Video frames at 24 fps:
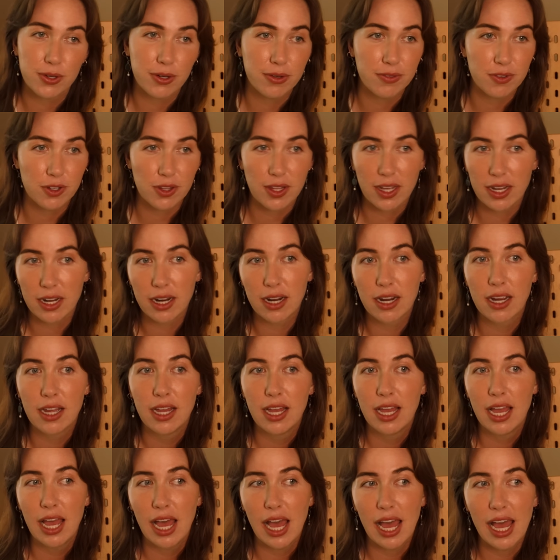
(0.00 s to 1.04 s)
over there
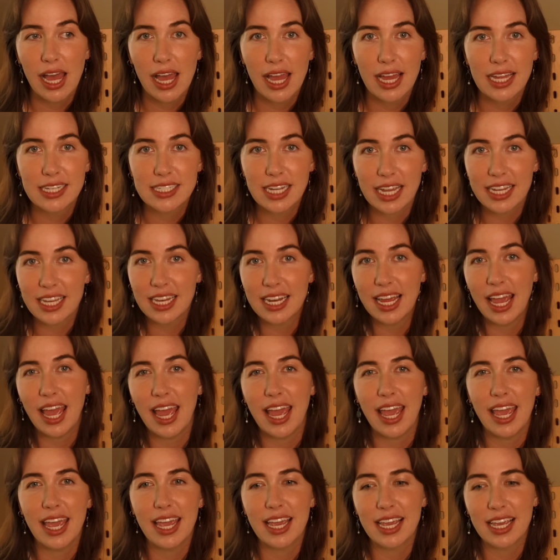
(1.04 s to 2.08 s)
and I can
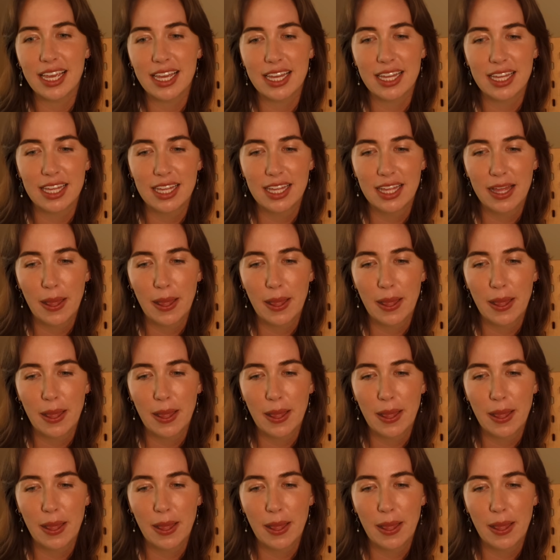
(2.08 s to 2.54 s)
hang